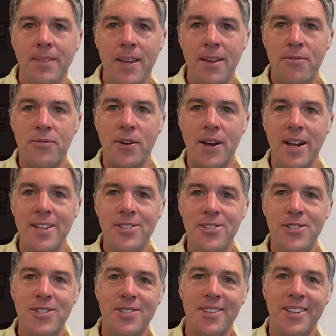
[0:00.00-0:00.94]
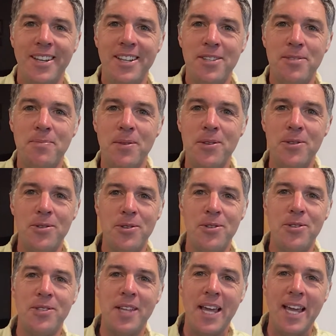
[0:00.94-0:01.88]
Hey, friends, it's Mr.
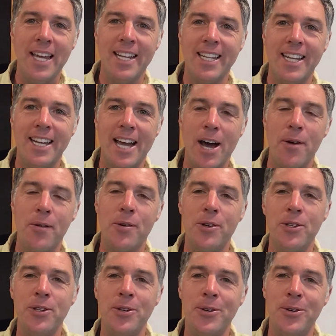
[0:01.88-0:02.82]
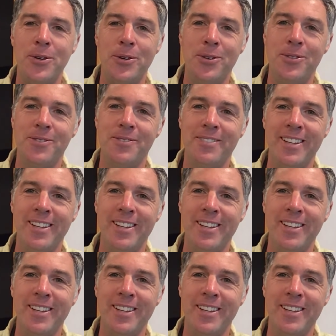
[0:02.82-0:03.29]
Standley. How are you?